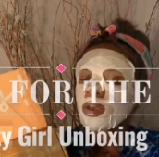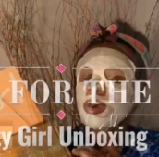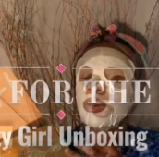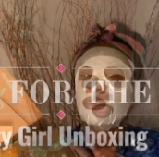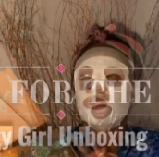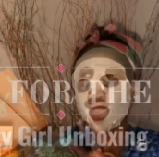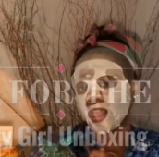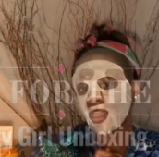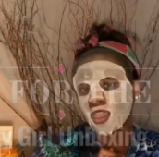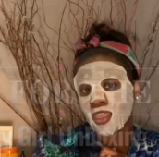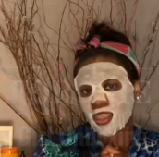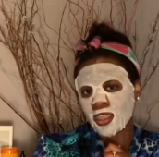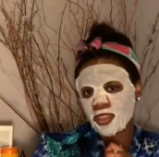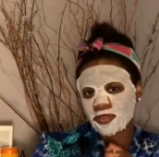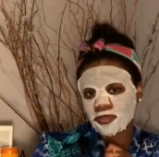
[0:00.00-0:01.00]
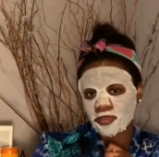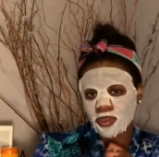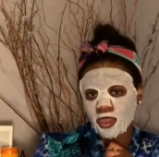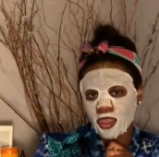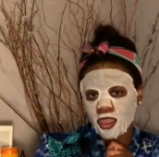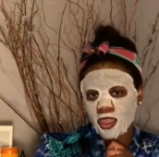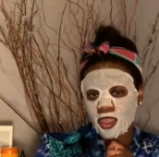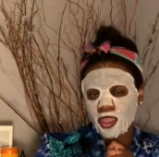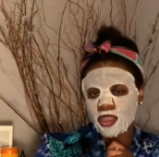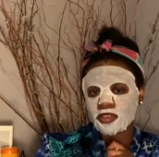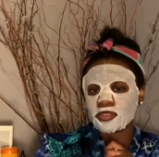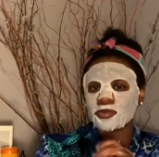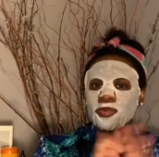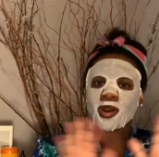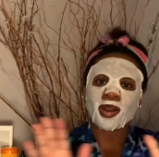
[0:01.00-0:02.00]
Hey
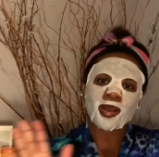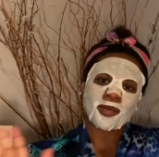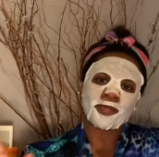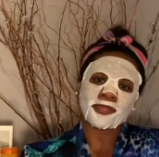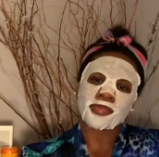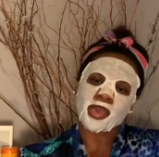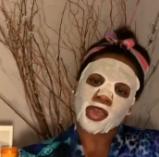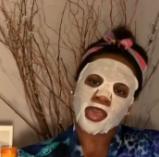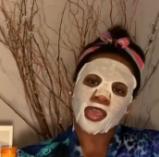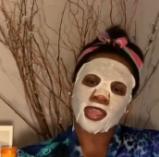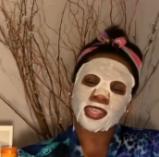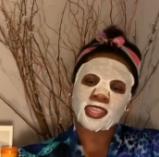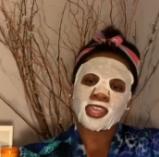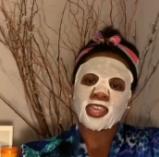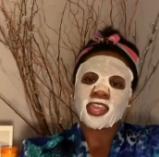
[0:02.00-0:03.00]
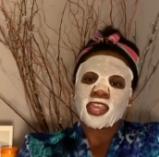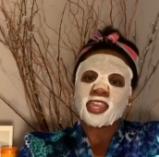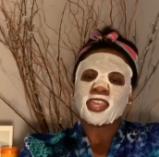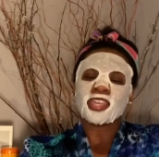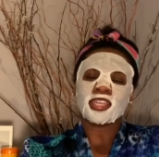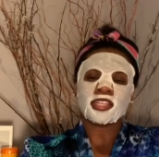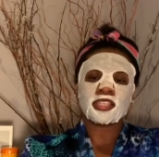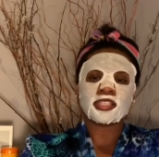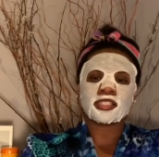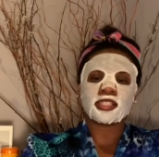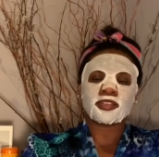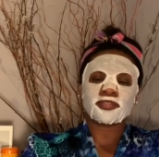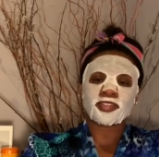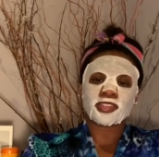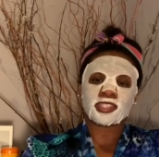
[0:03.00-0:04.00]
Faves, welcome back. It is
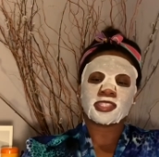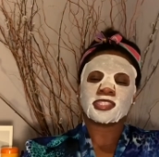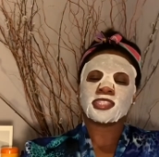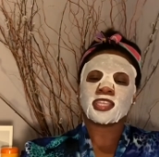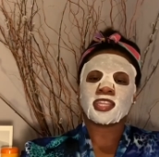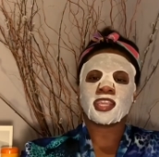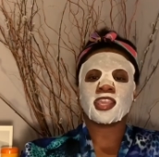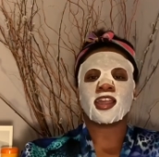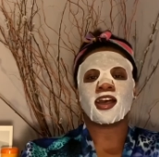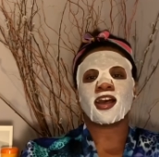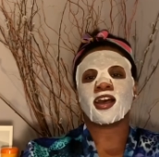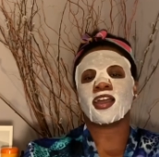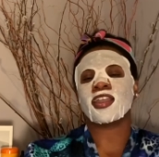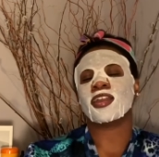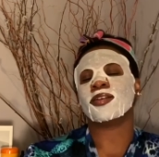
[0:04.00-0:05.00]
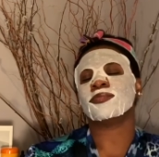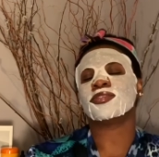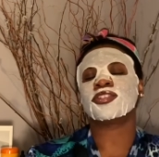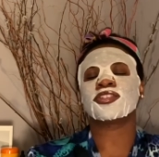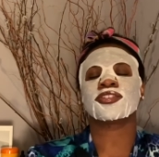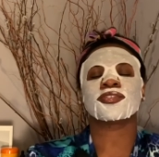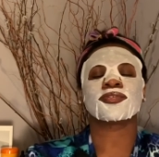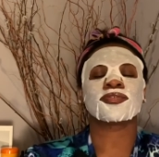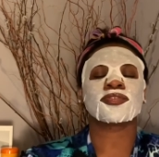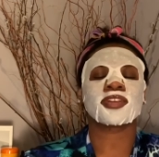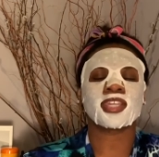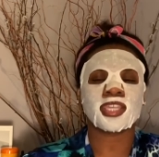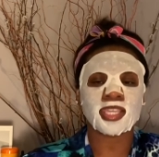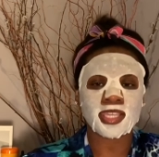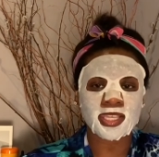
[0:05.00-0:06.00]
Living for the City. I am
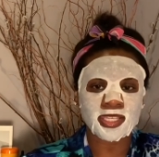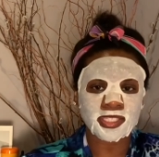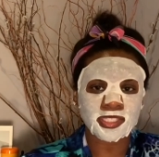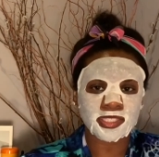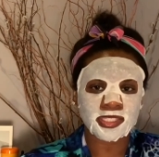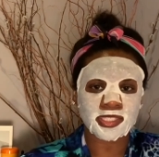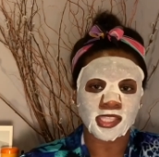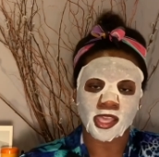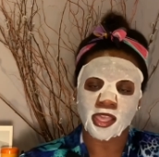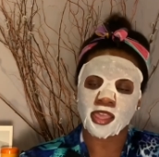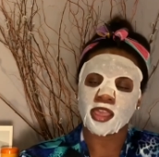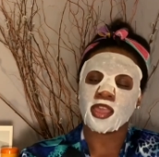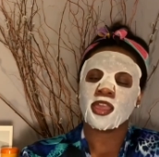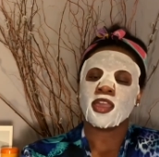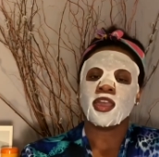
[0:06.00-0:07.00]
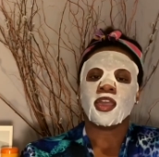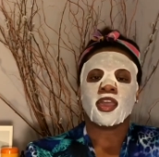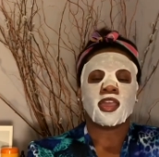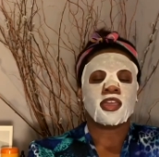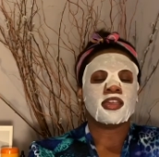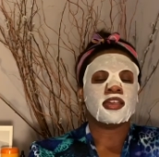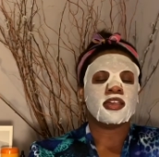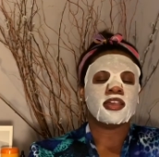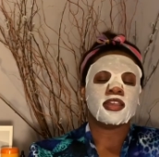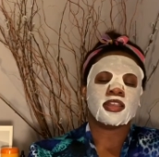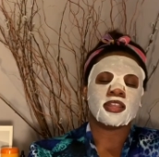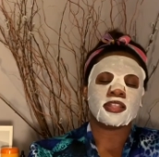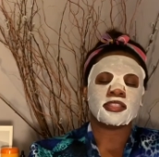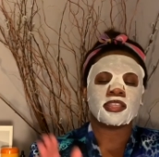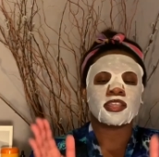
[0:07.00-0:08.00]
Sharice,
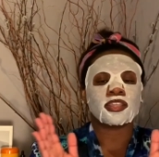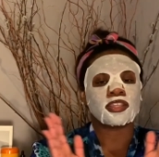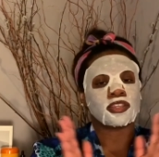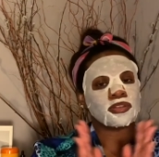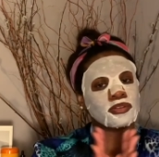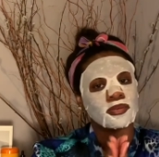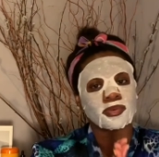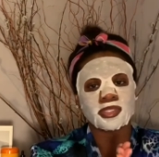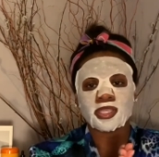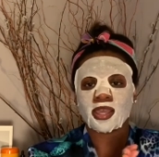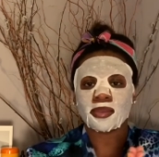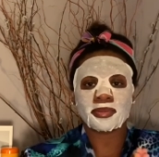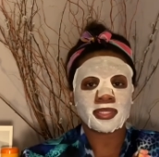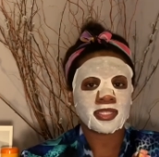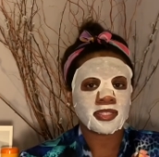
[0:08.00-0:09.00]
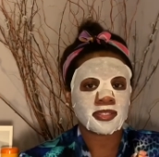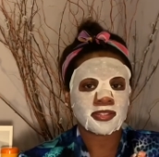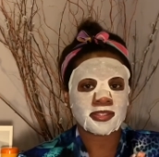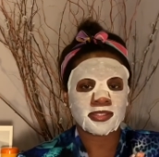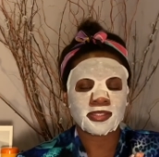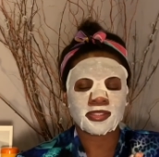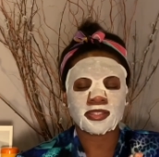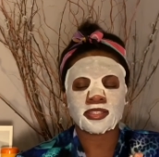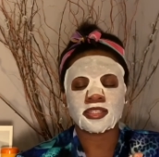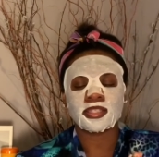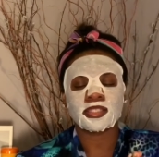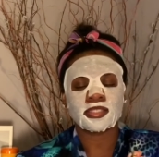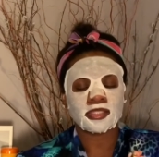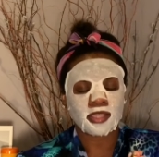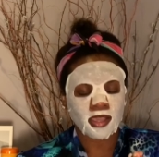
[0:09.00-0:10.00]
and you know what time it is. It is
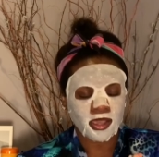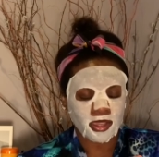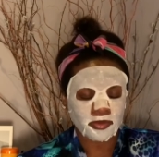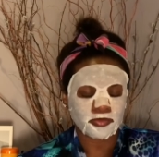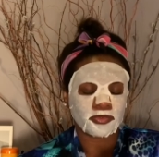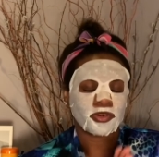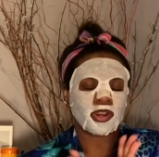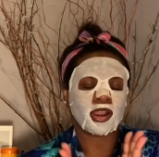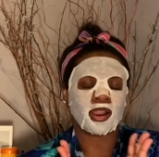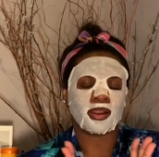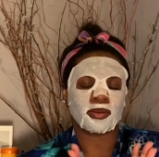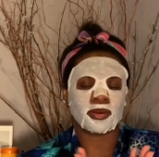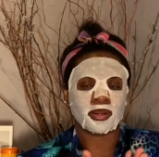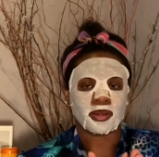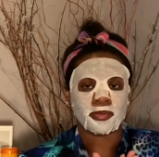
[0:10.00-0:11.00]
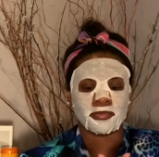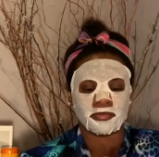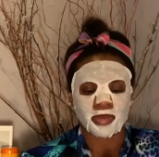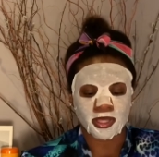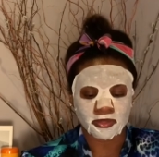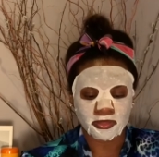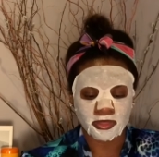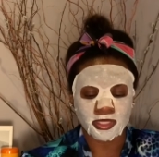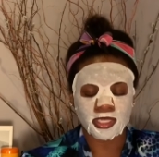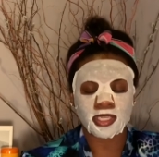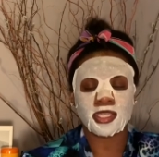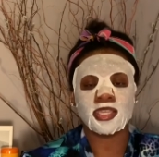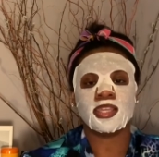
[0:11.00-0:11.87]
time for our monthly